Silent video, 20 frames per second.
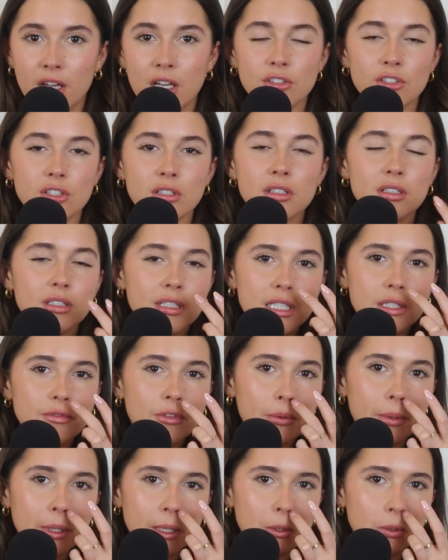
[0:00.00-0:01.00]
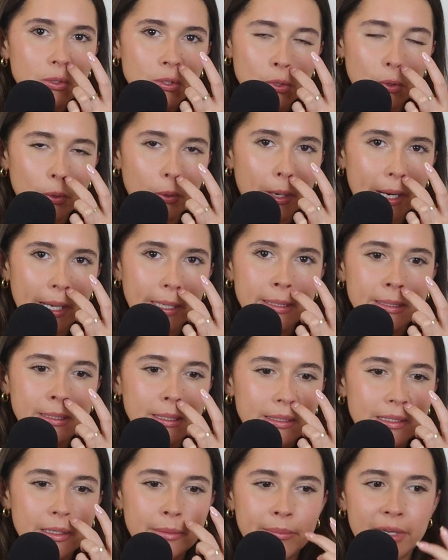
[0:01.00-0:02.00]
Just because he's viewing your stories
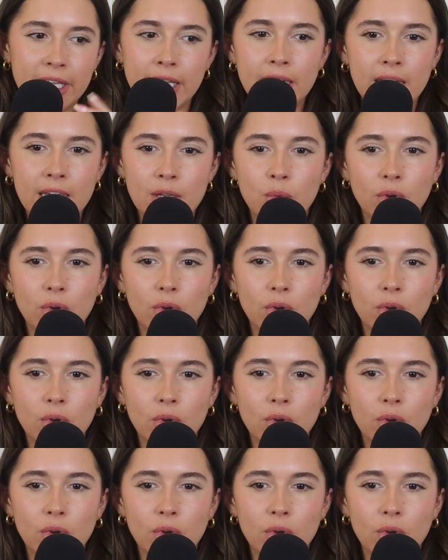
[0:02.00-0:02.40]
doesn't mean he